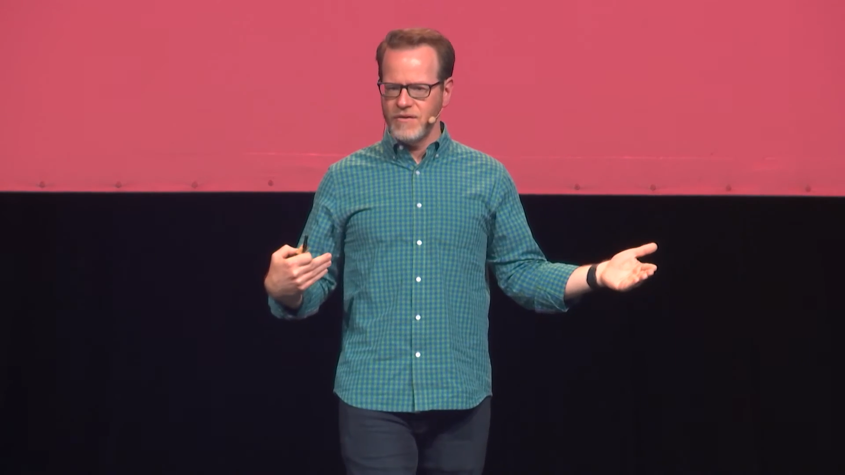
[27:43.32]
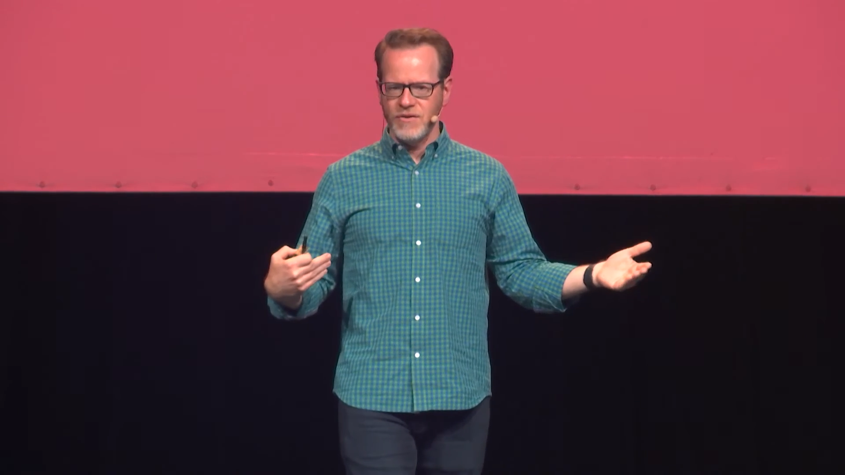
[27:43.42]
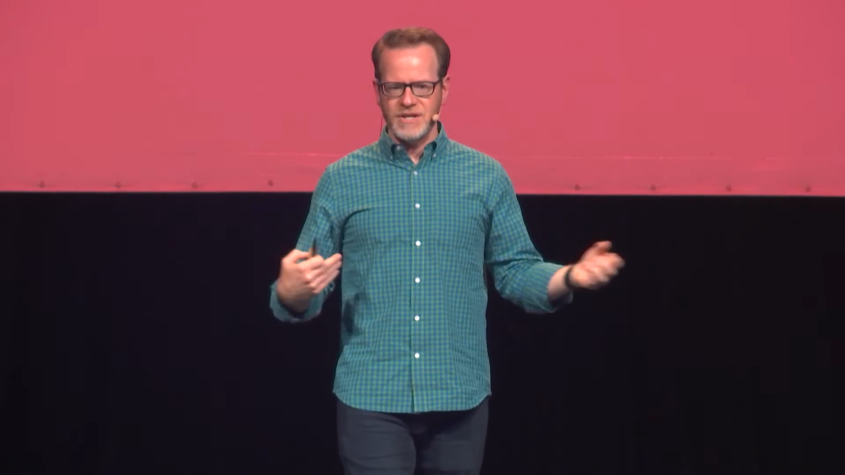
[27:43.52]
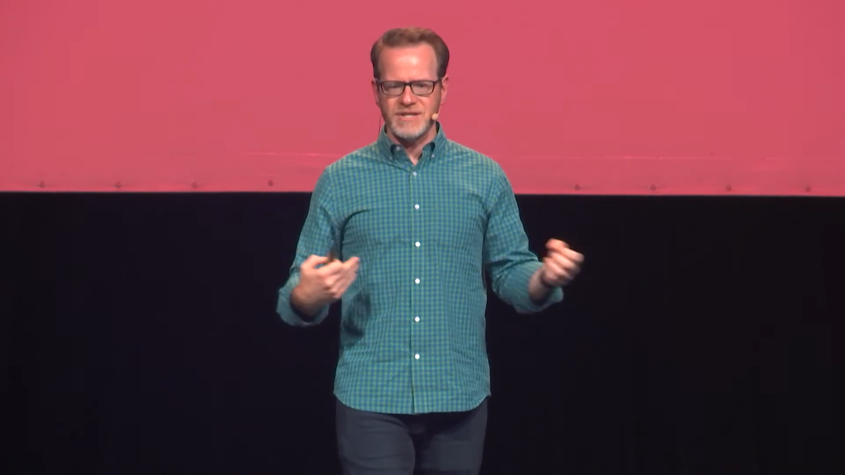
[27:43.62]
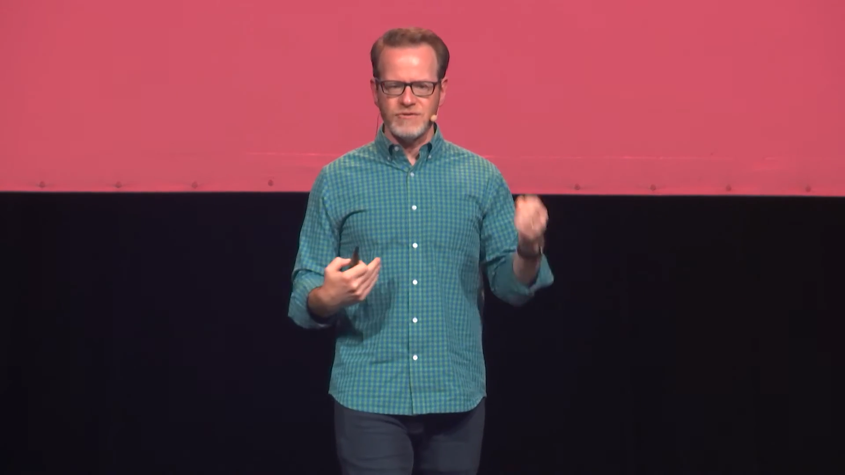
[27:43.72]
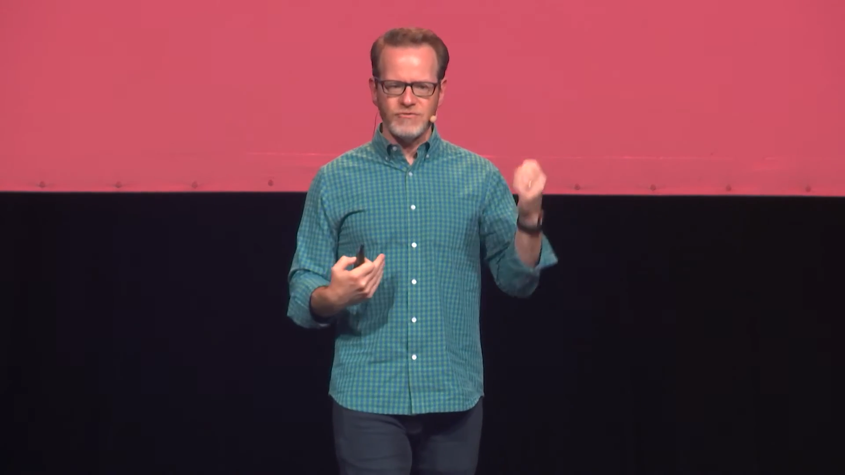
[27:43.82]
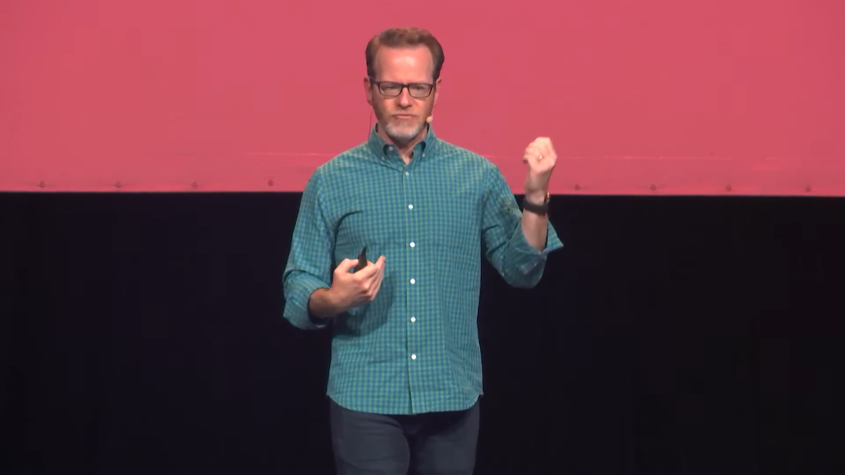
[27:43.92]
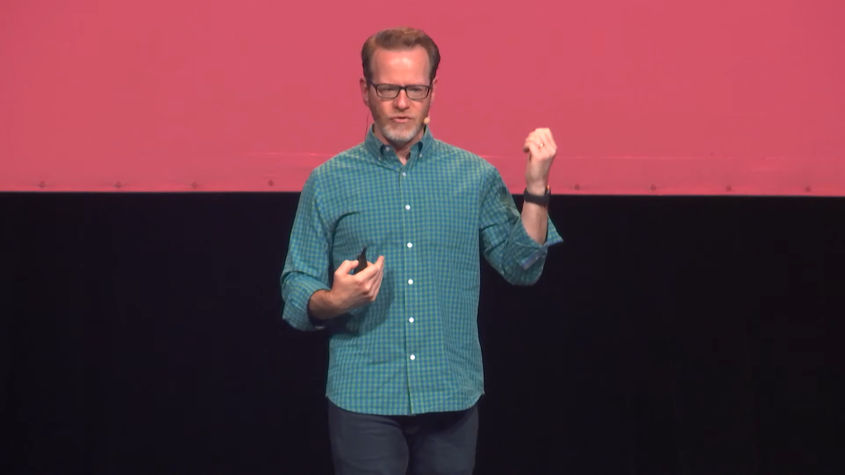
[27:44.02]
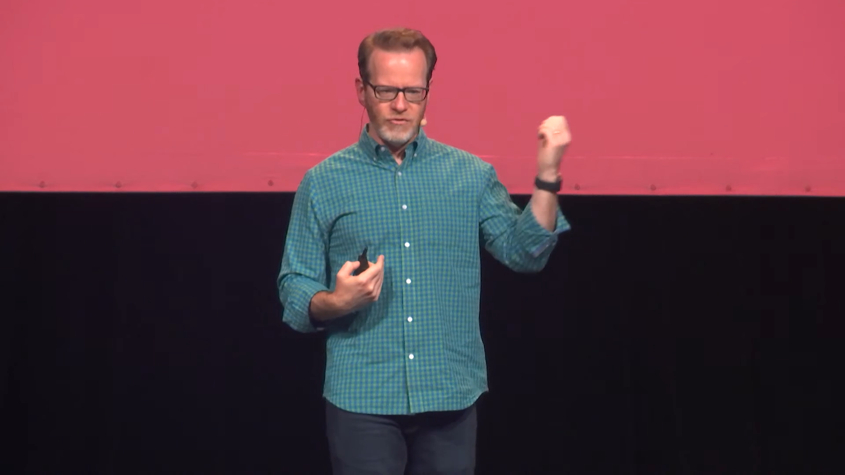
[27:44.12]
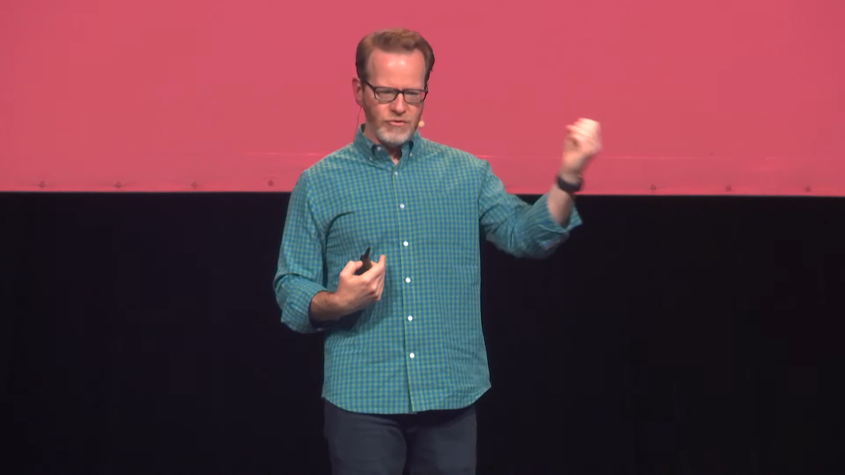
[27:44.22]
Is it
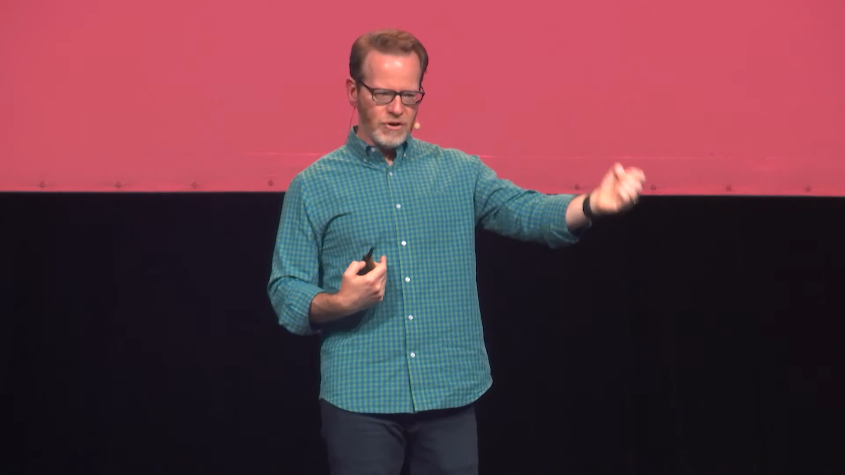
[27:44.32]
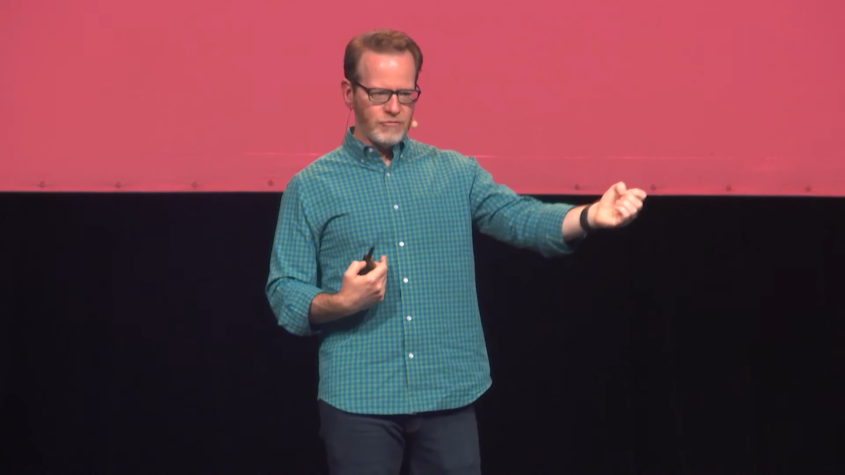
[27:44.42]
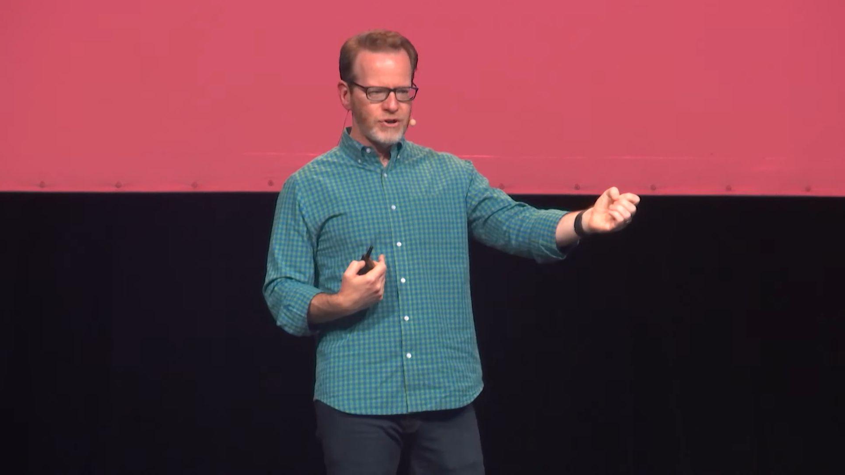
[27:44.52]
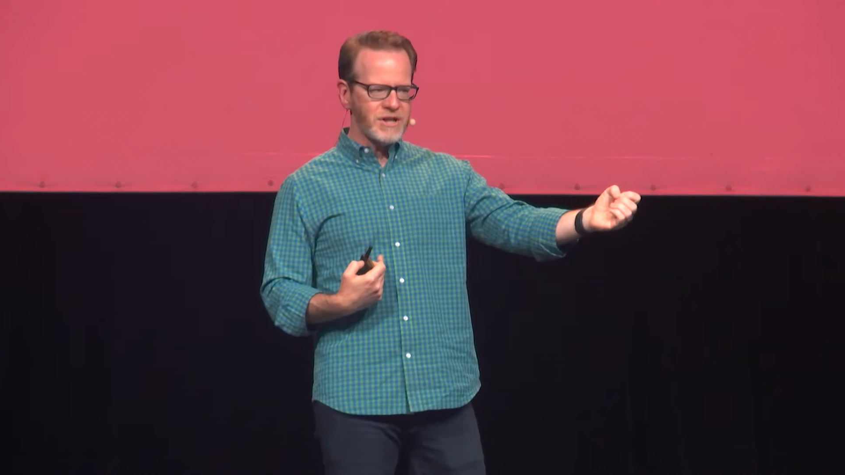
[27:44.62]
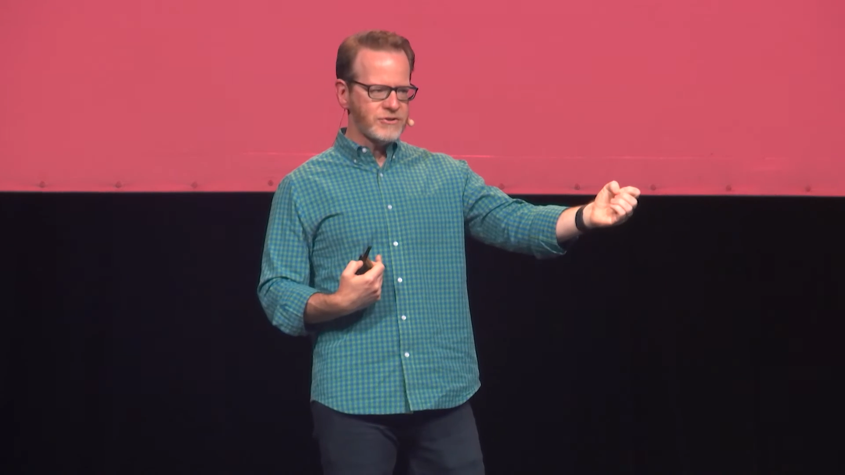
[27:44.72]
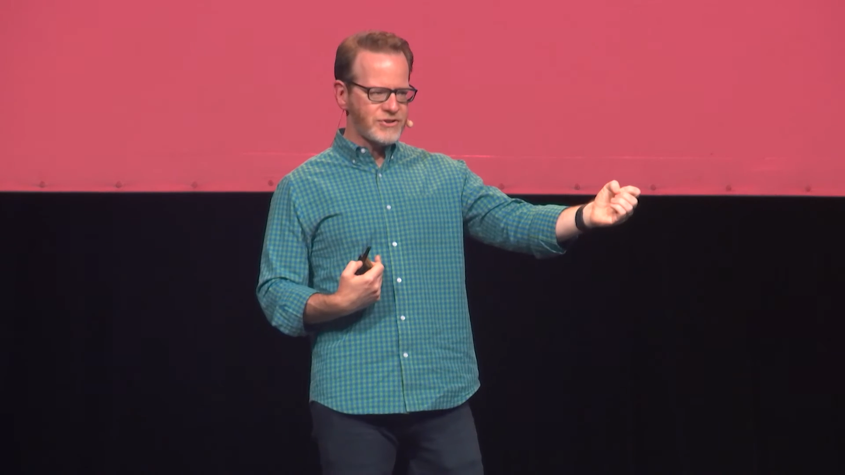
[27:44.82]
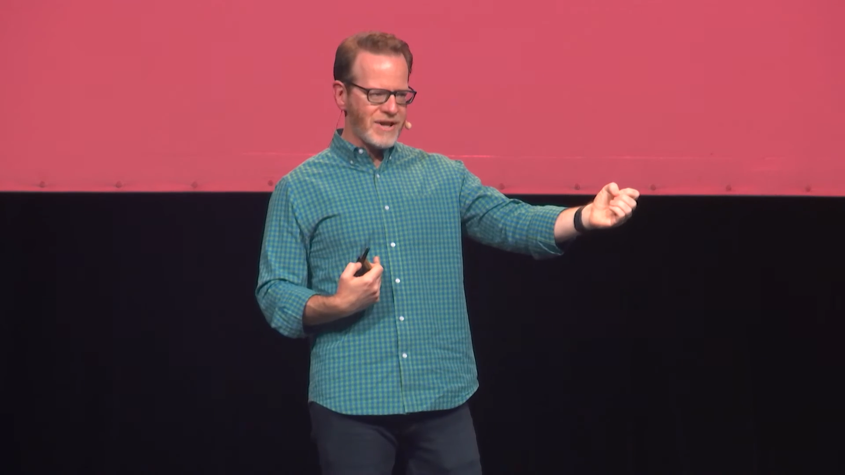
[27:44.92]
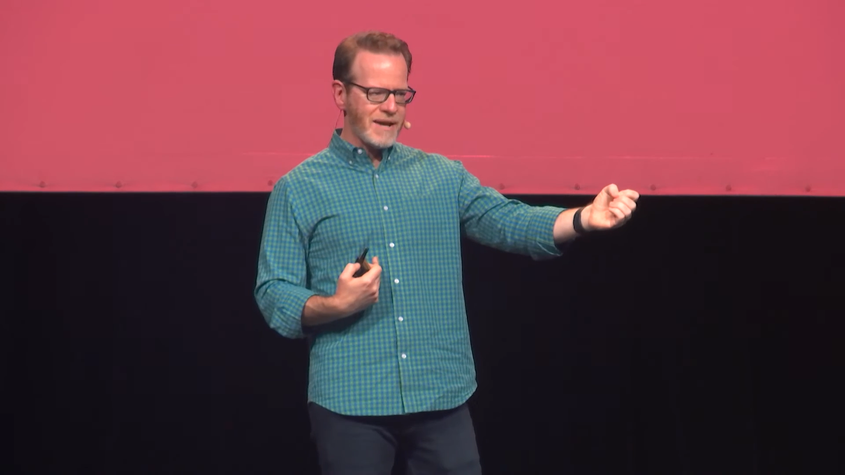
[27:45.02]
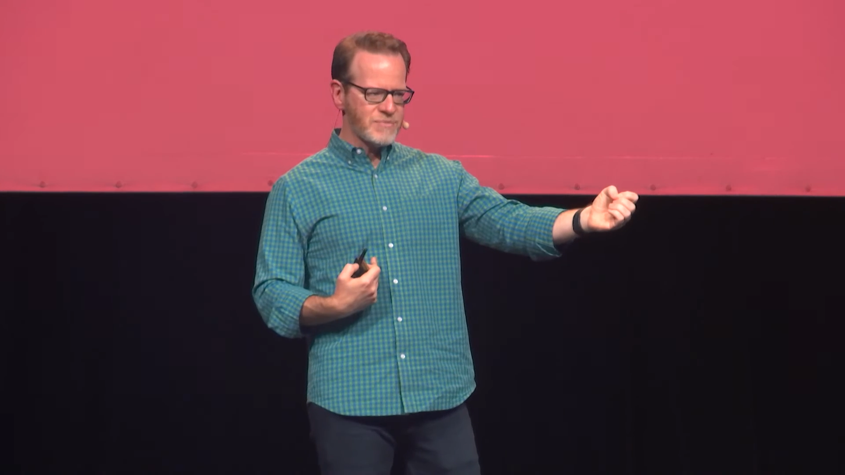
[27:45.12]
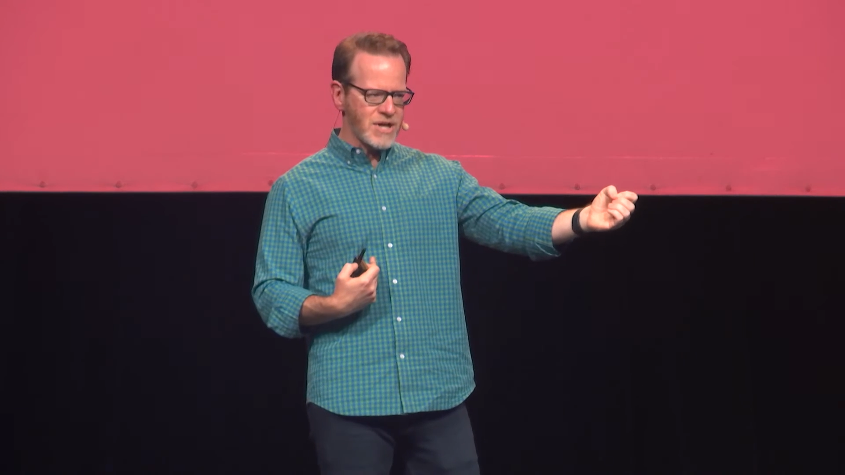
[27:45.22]
a real
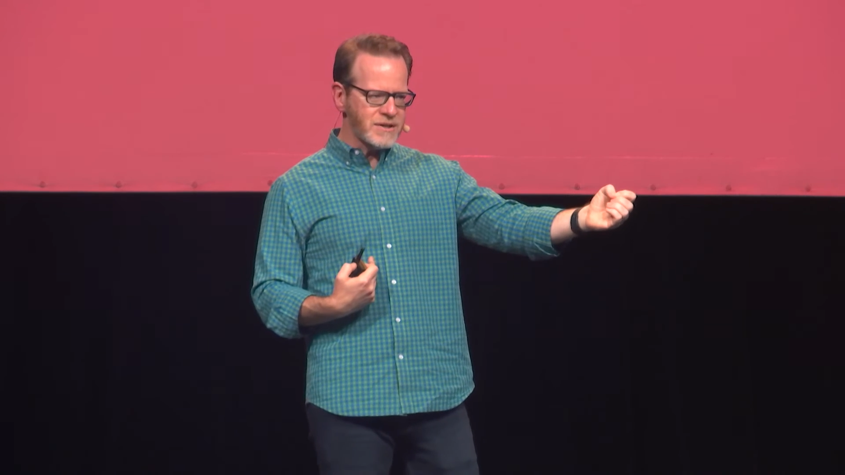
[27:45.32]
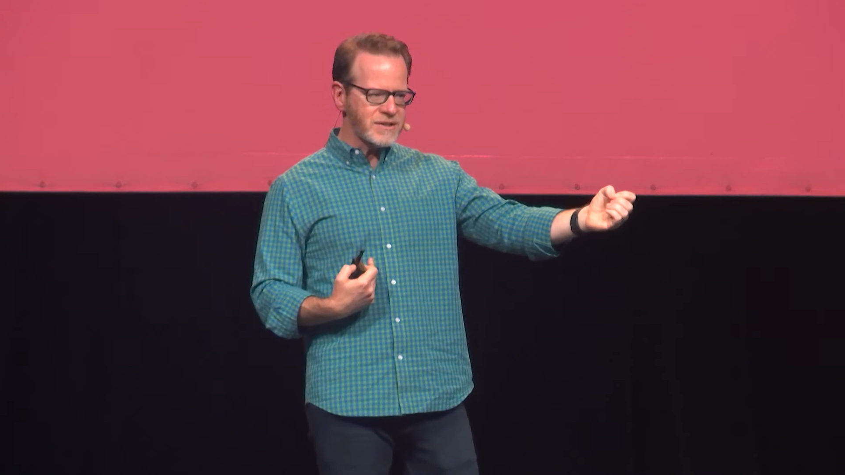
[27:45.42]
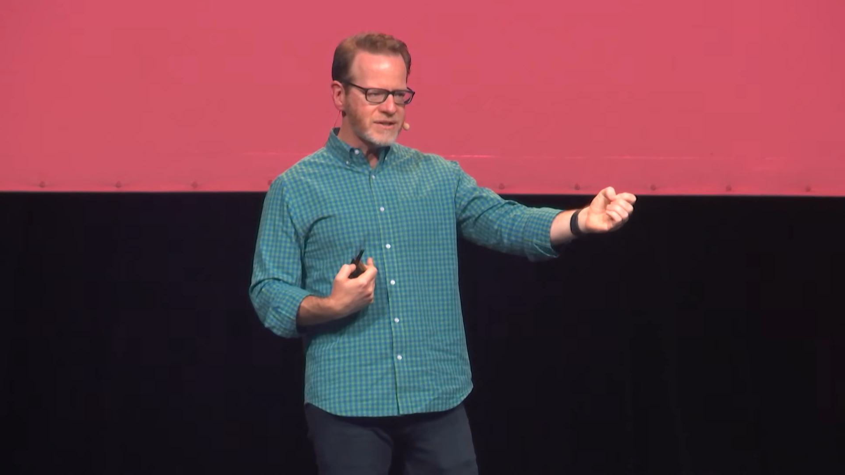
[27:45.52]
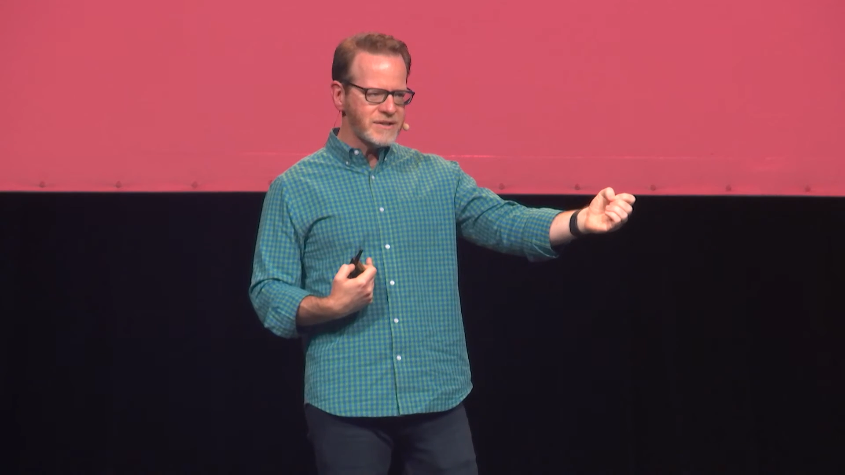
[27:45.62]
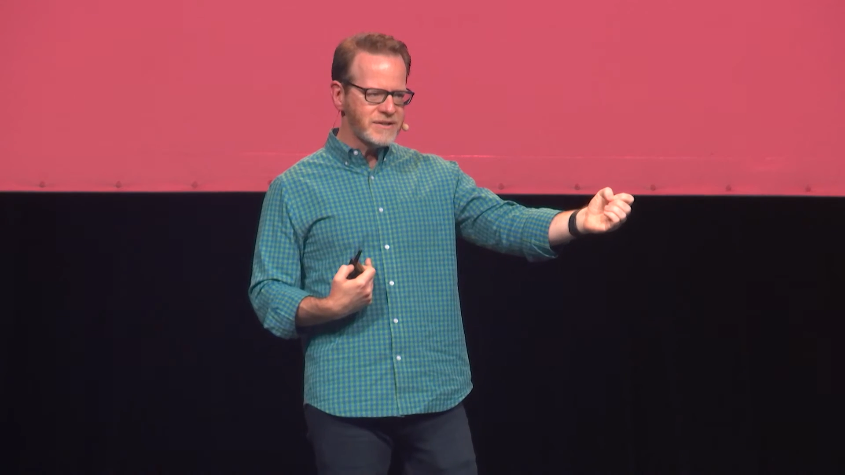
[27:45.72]
slam dunk